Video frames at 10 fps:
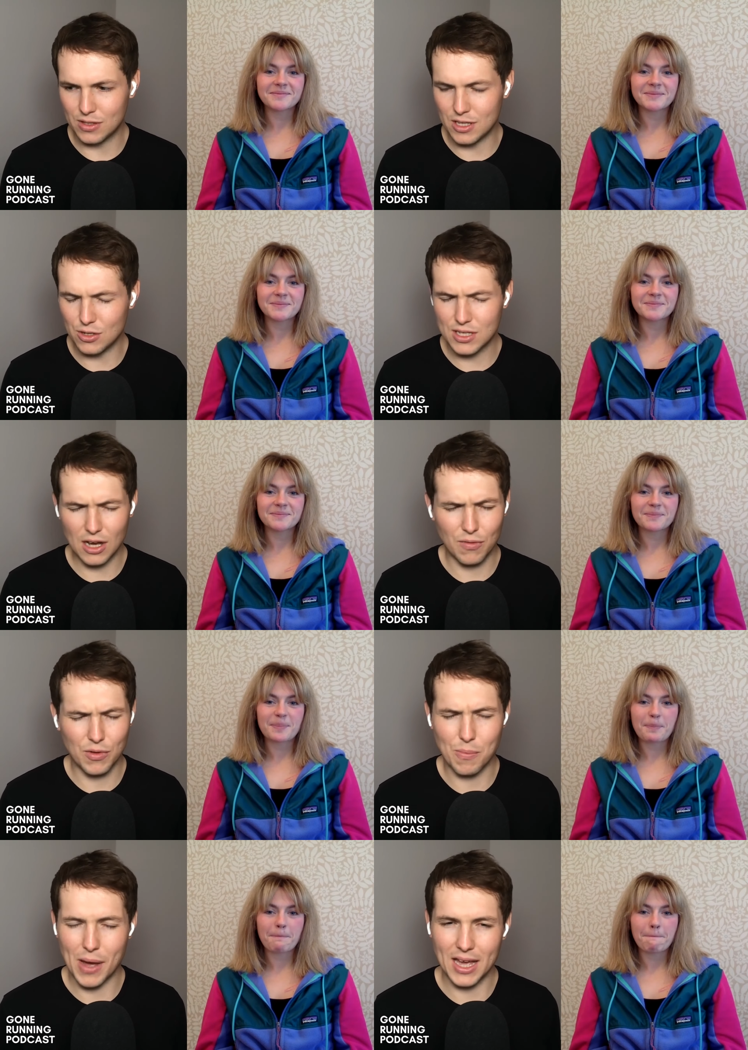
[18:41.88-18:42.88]
Speaker 1: Did you set
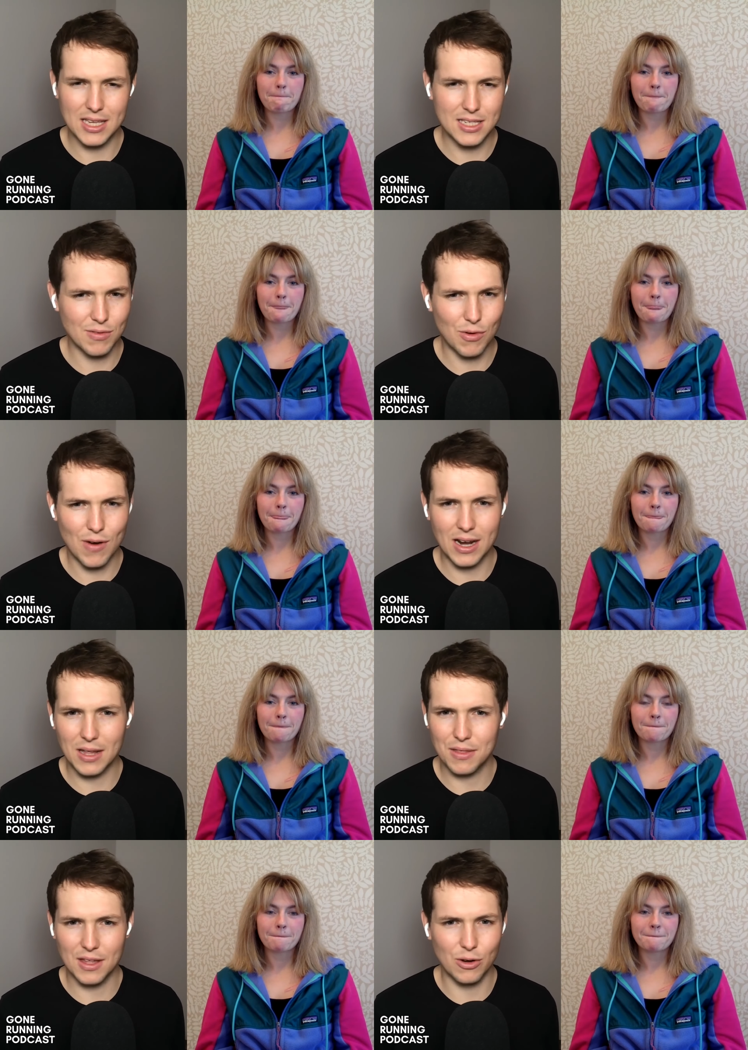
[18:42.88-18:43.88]
off with a pacer or
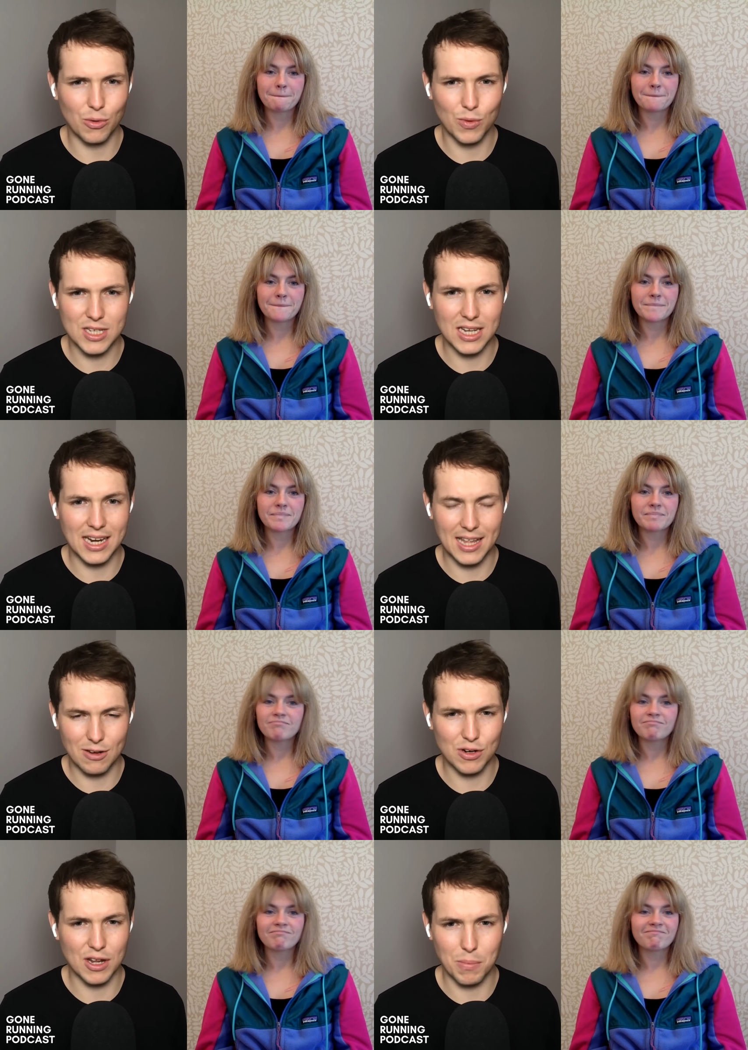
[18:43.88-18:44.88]
anything, or was it
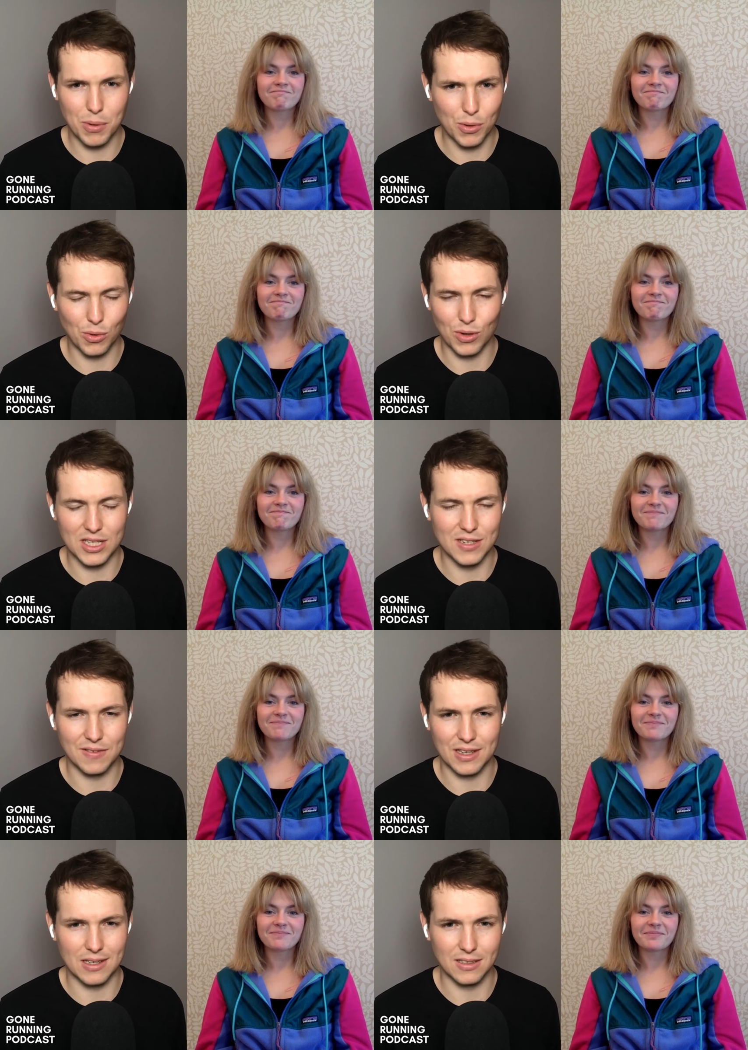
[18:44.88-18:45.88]
literally purely to
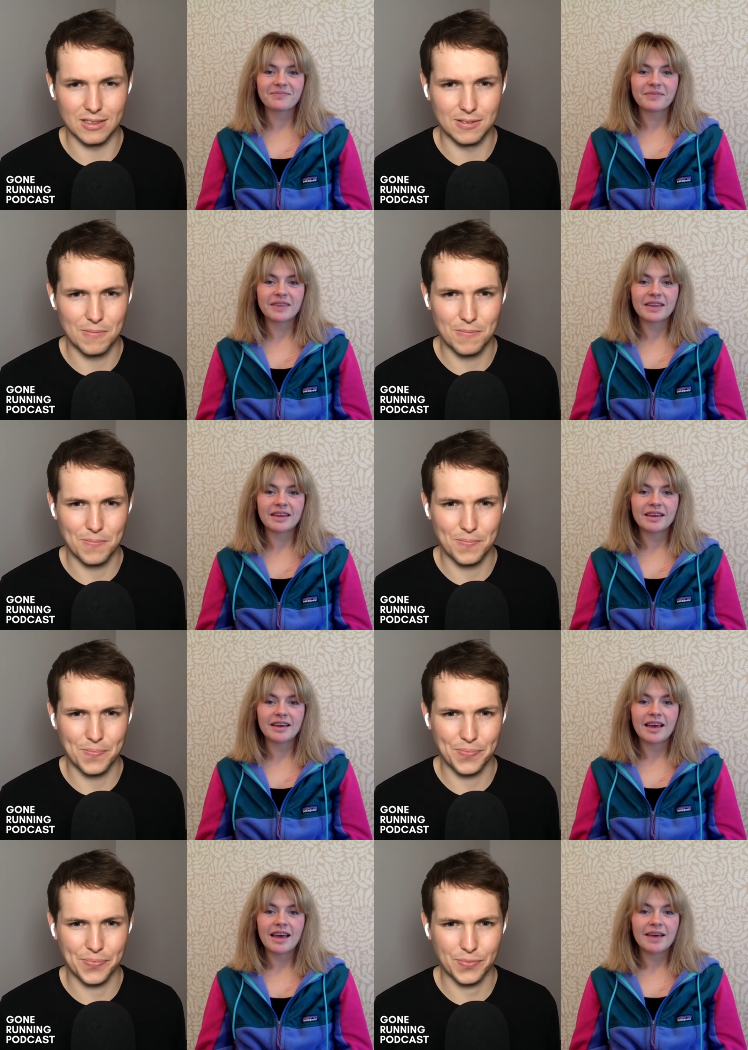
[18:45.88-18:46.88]
feel?
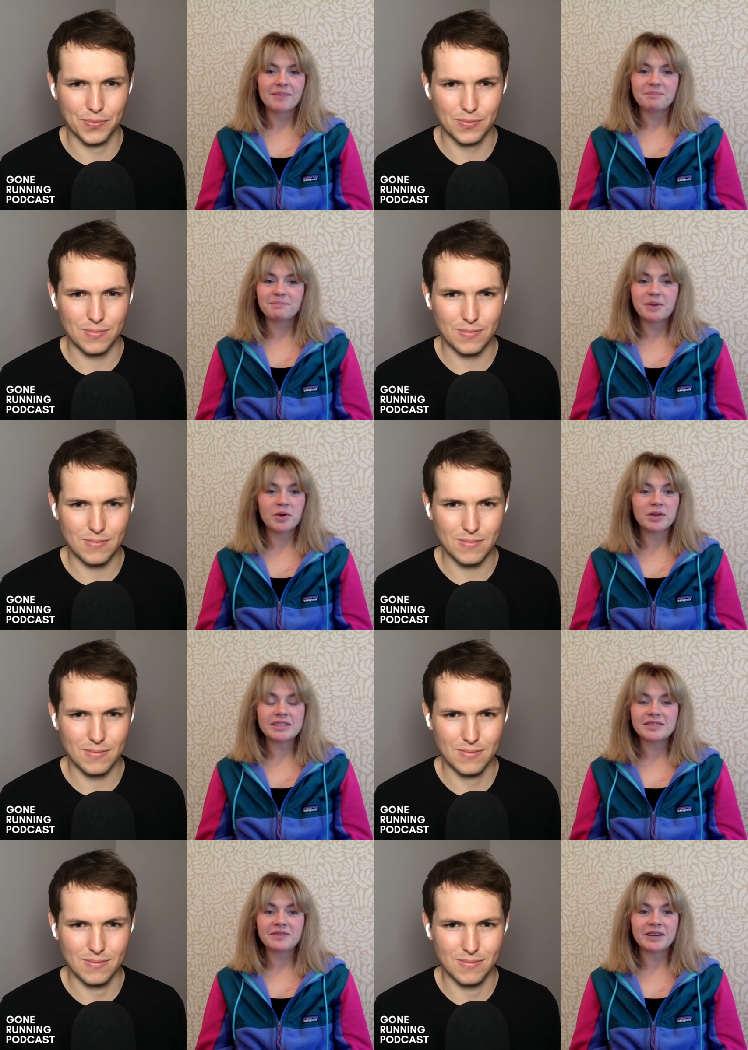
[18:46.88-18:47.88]

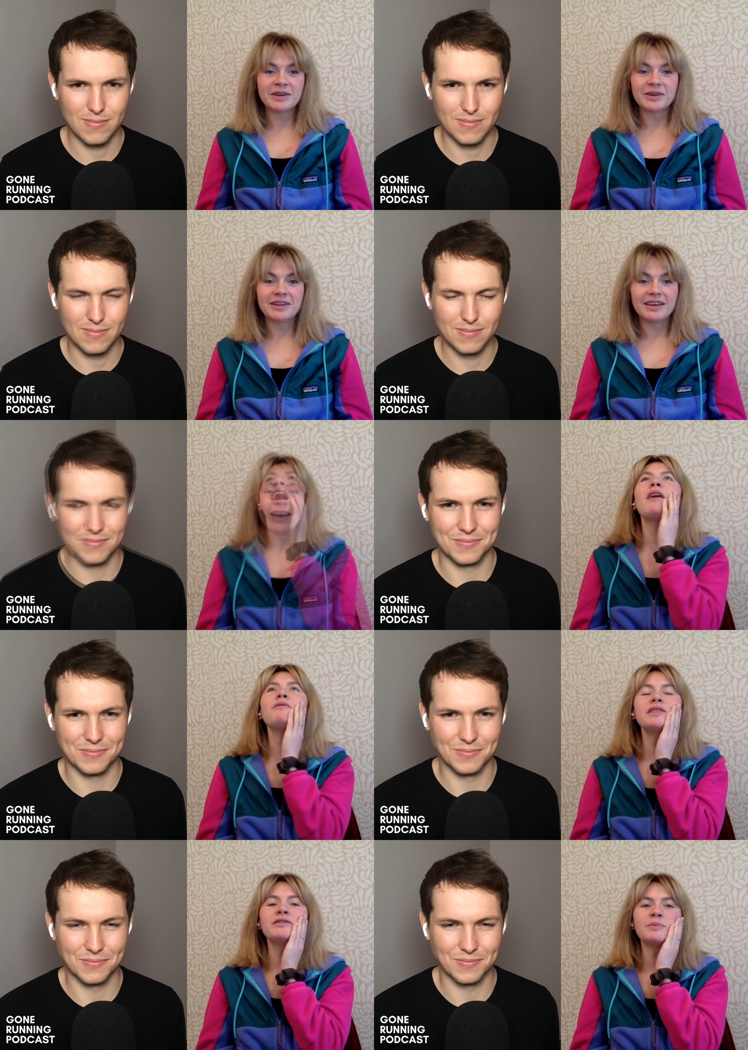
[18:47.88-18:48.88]
Speaker 2: Purely to feel.
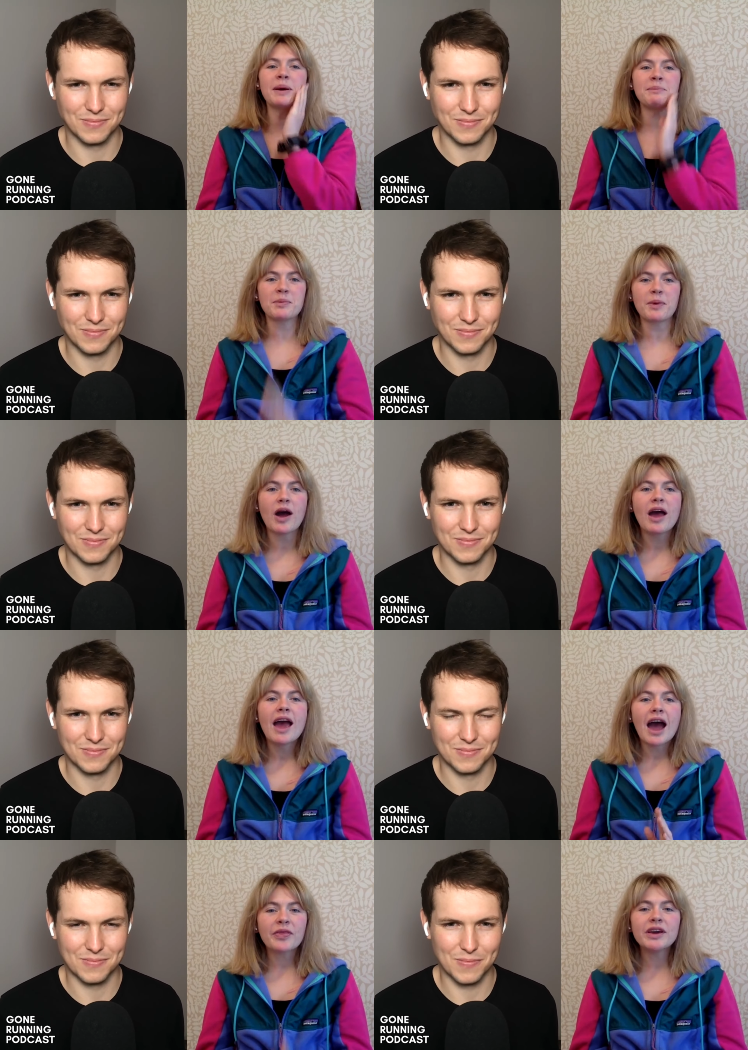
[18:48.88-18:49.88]
I can't really remember, but
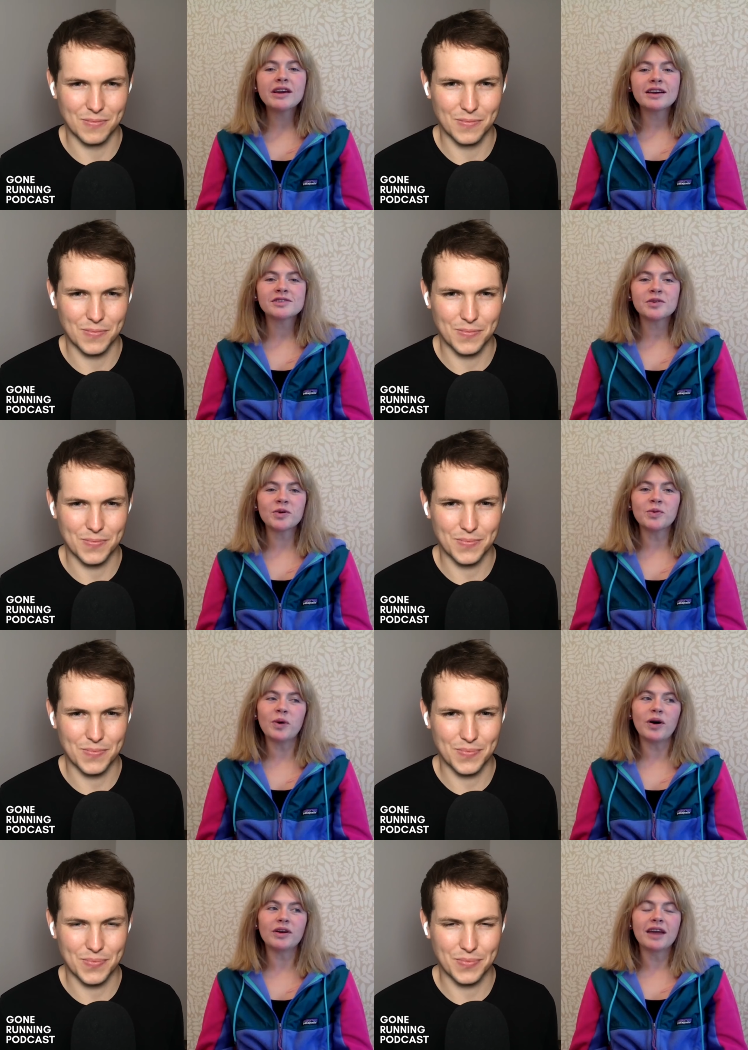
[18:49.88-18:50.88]
I think I
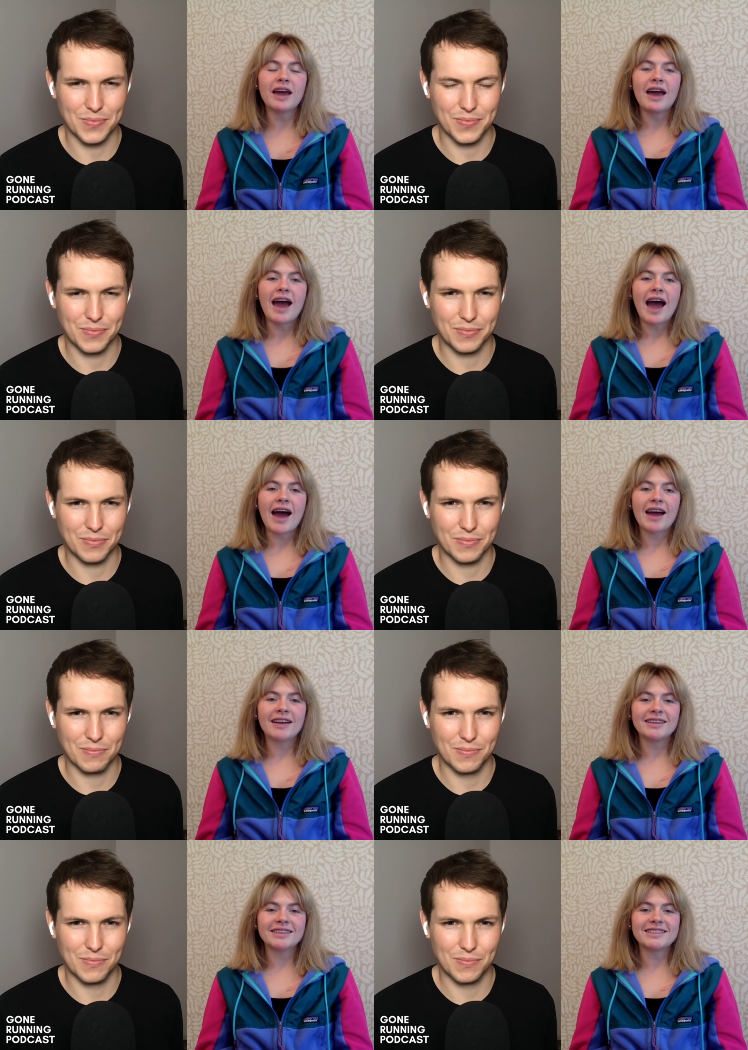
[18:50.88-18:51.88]
saw one,
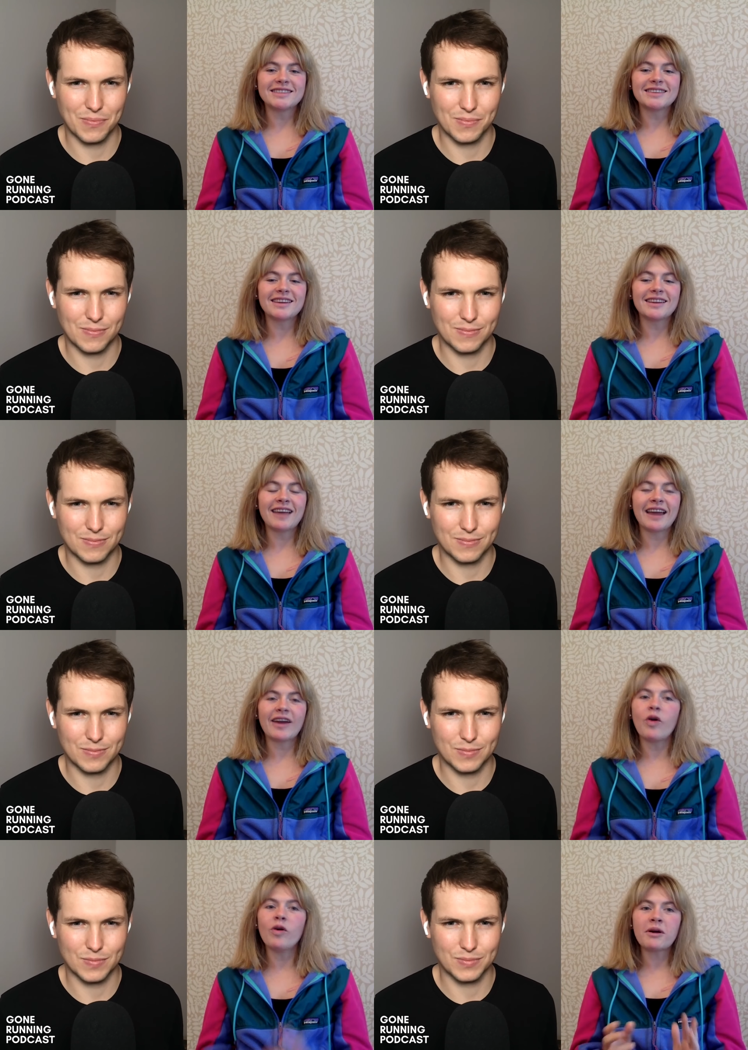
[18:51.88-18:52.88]
and
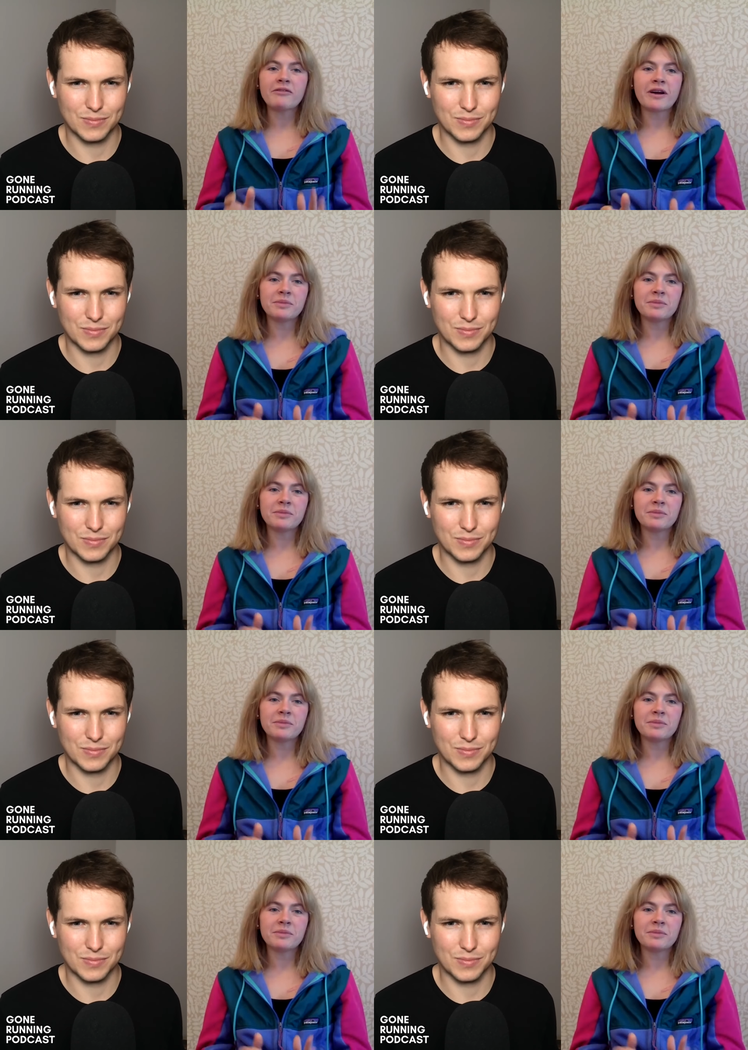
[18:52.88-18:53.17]
like all my